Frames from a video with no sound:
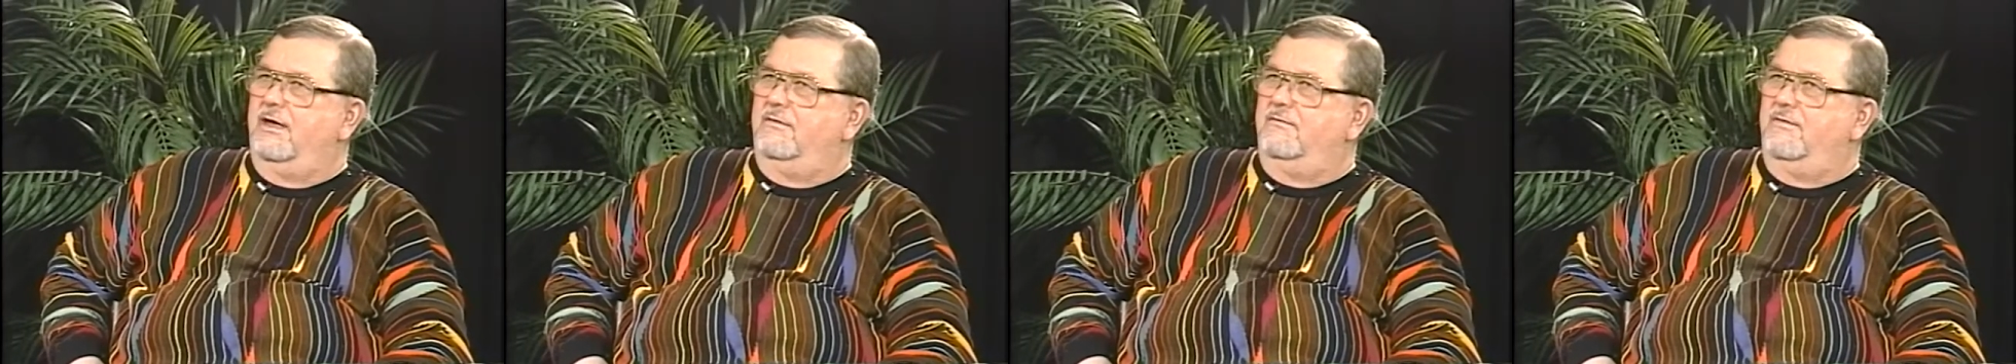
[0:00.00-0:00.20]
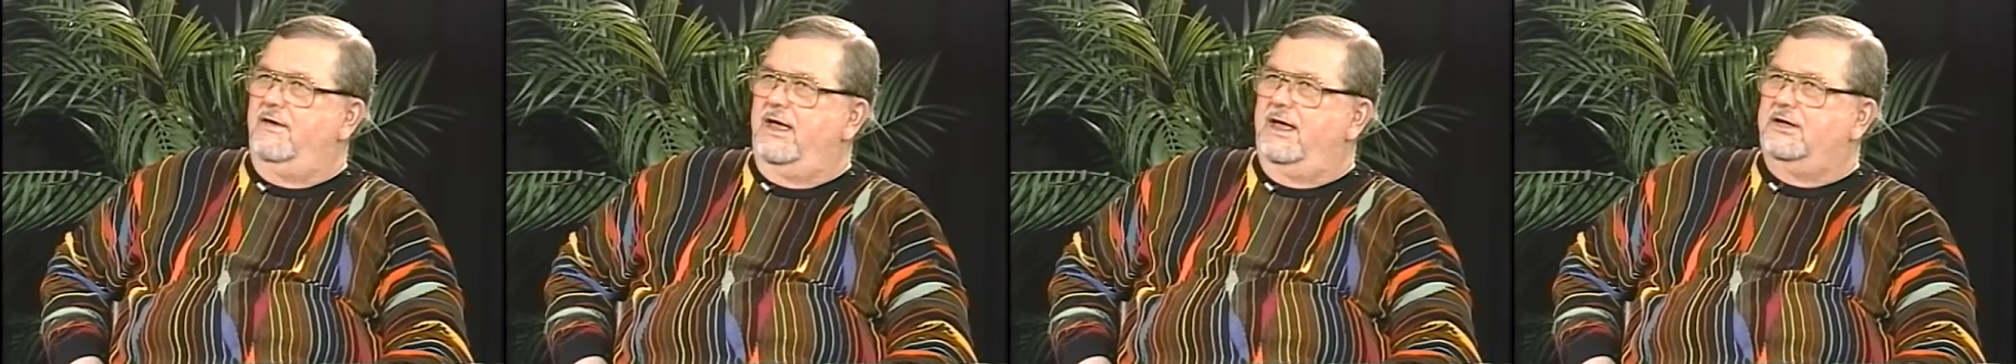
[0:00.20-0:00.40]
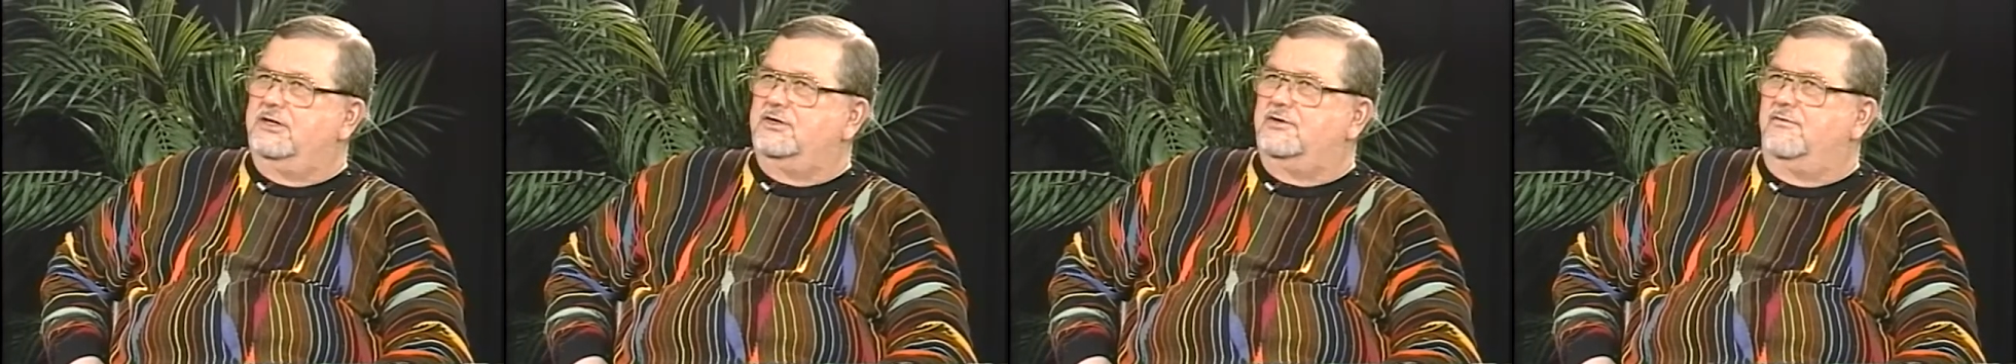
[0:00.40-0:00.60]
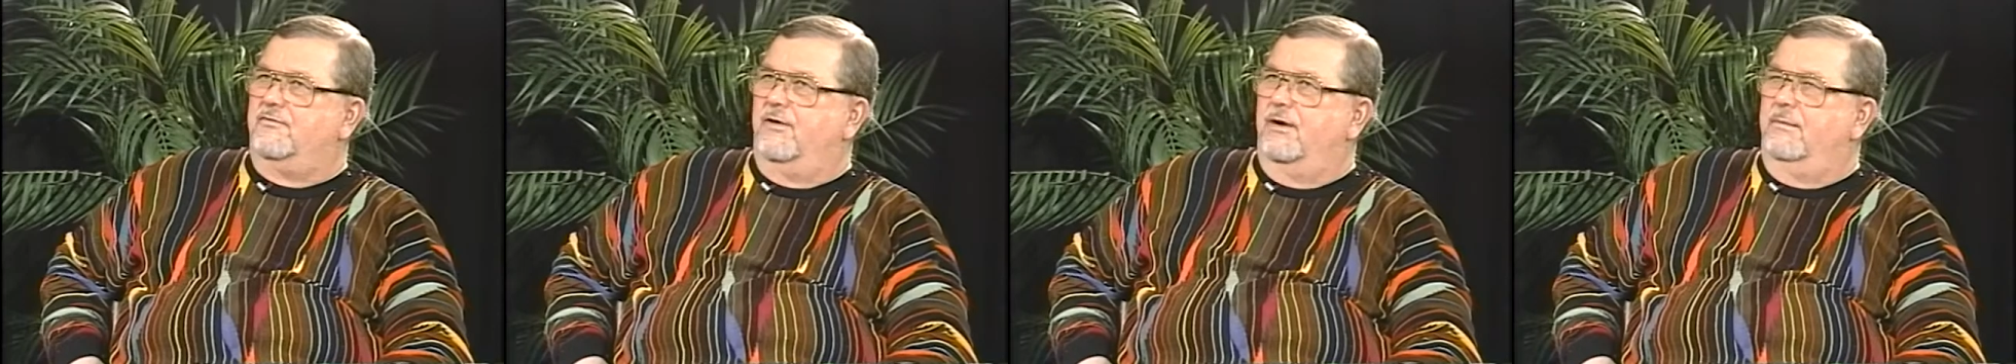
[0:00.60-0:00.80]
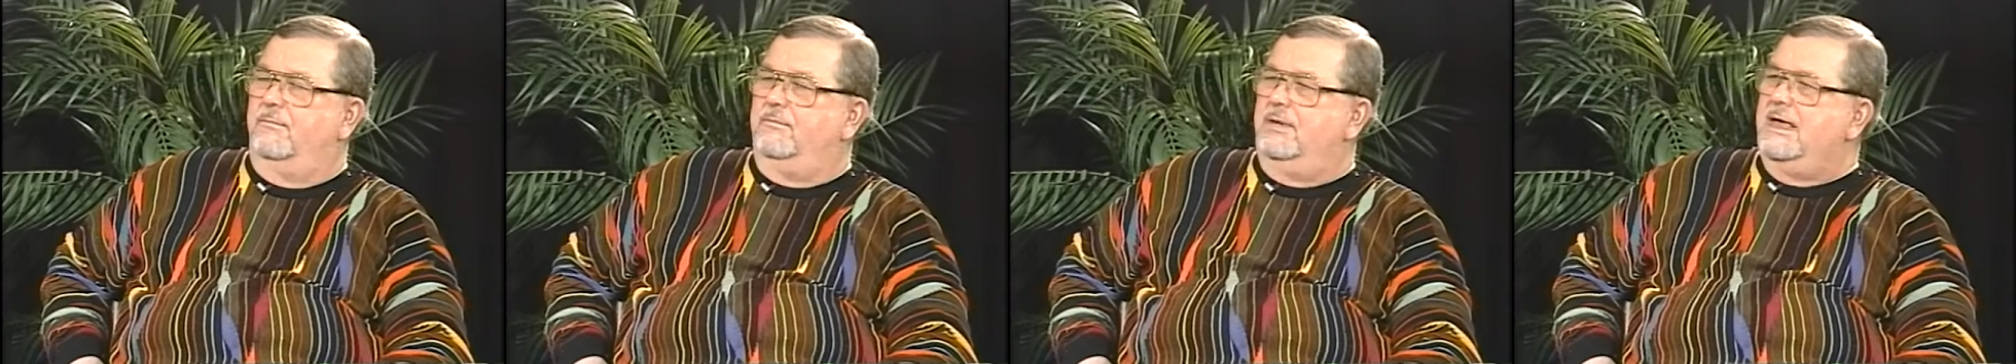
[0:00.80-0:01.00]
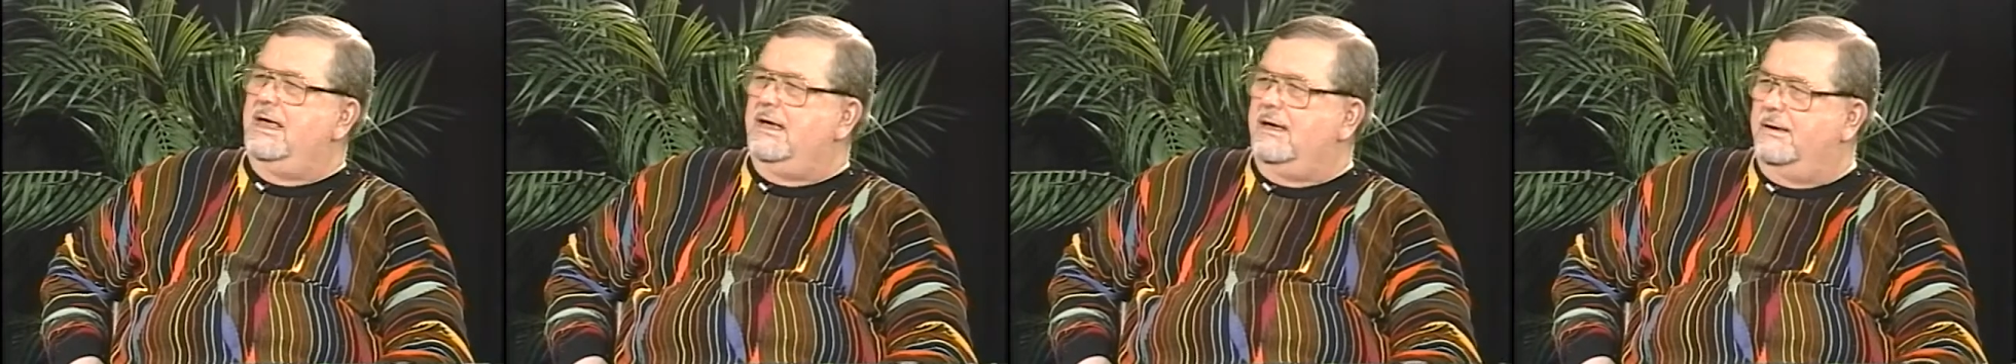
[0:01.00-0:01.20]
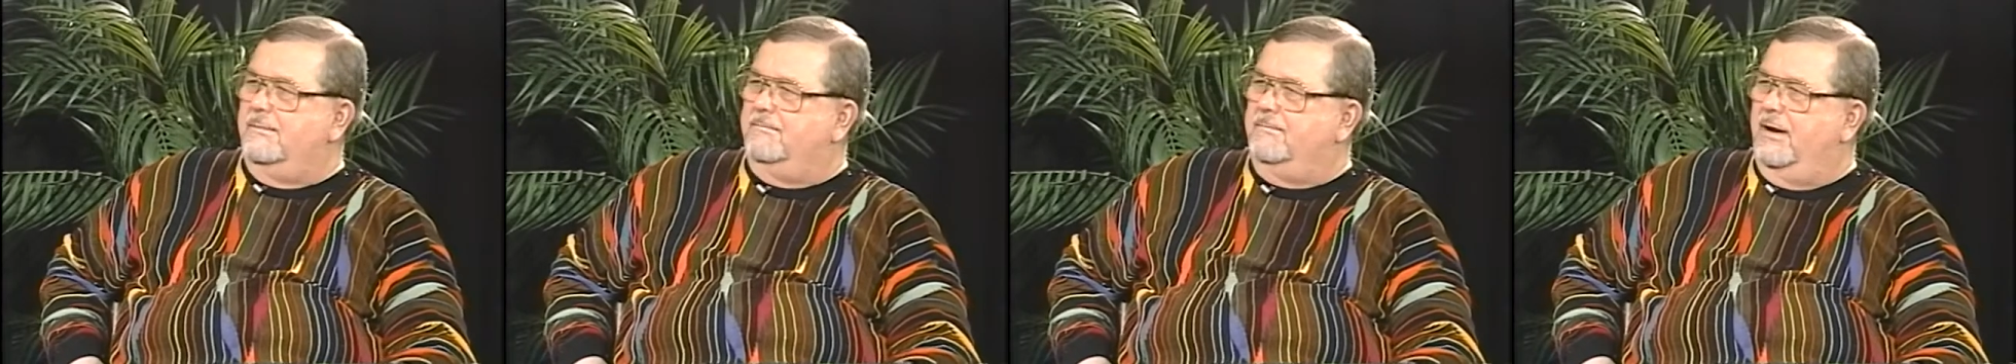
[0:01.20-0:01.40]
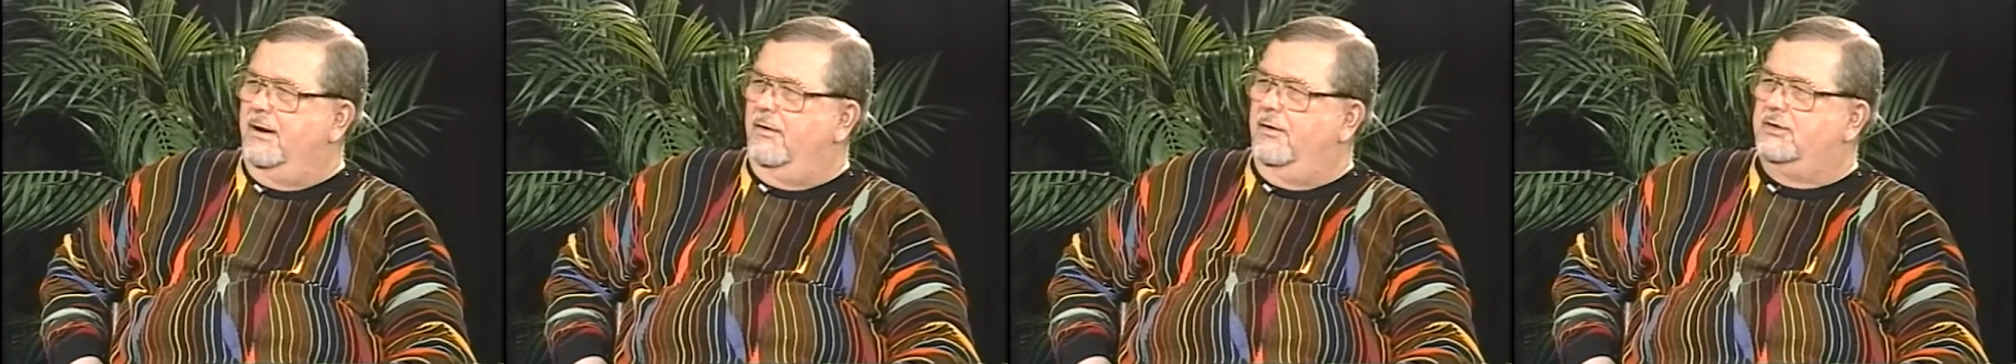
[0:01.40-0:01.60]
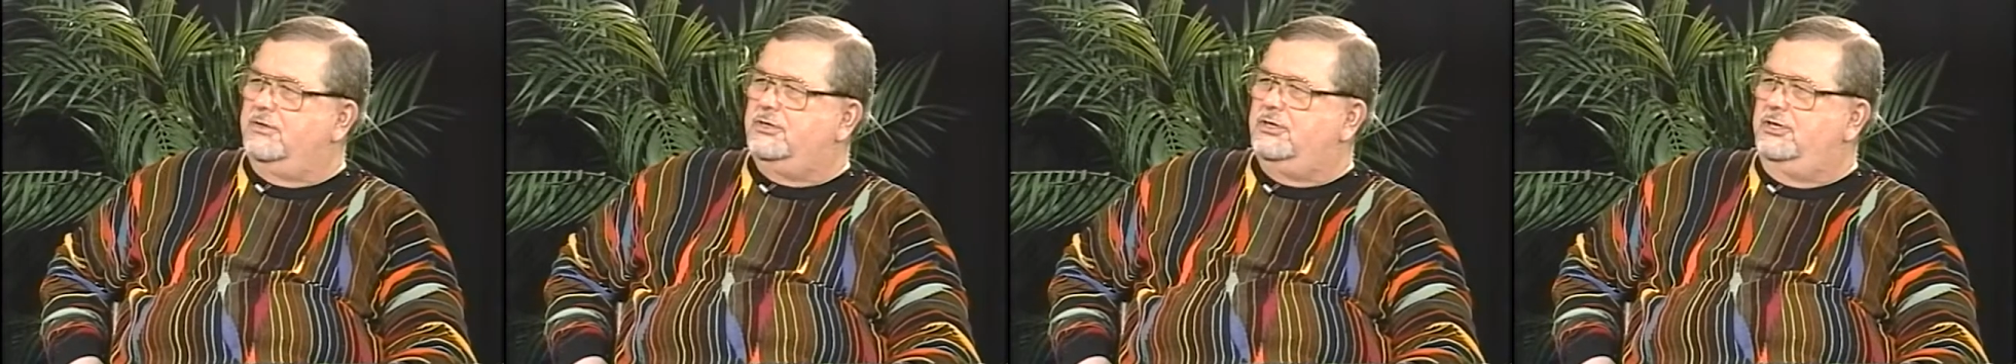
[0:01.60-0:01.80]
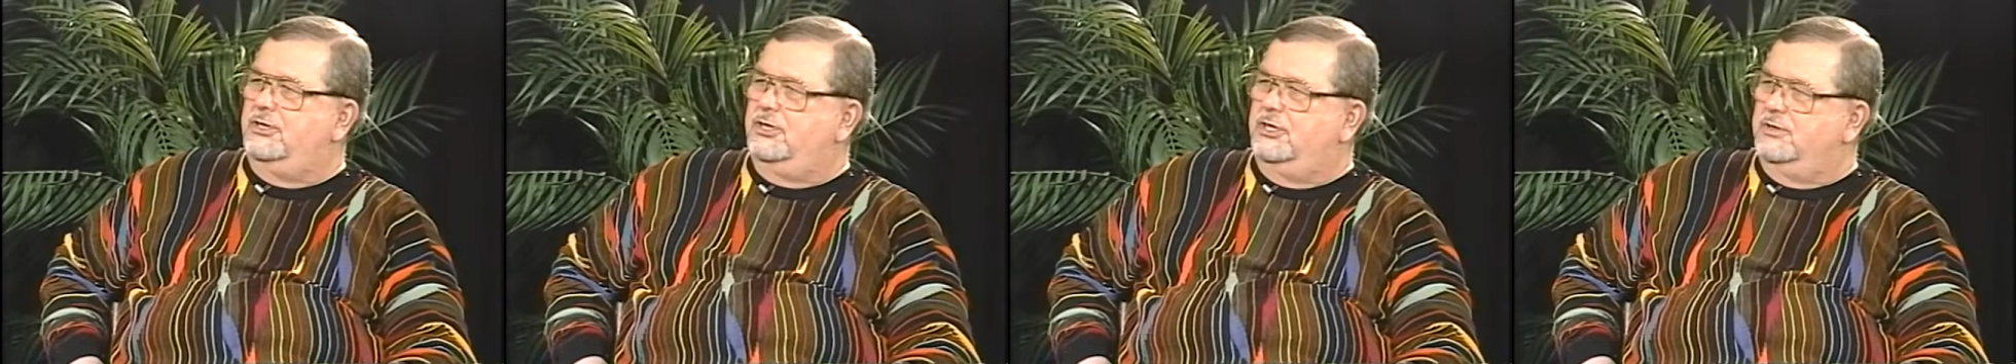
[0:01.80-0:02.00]
advanced from being
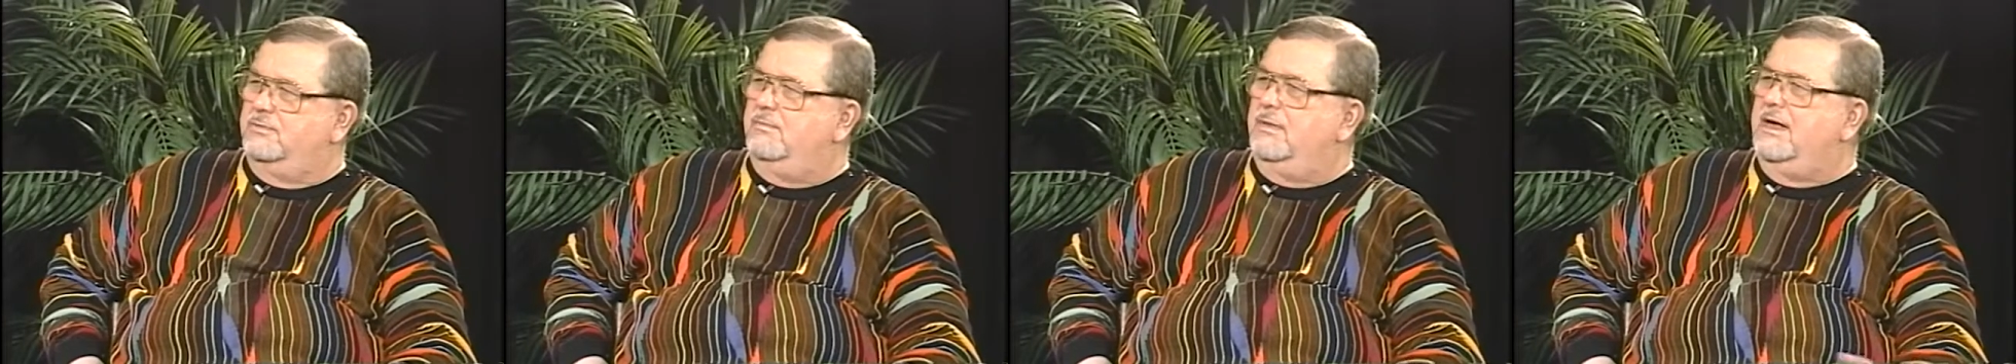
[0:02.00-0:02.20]
embarrassed to just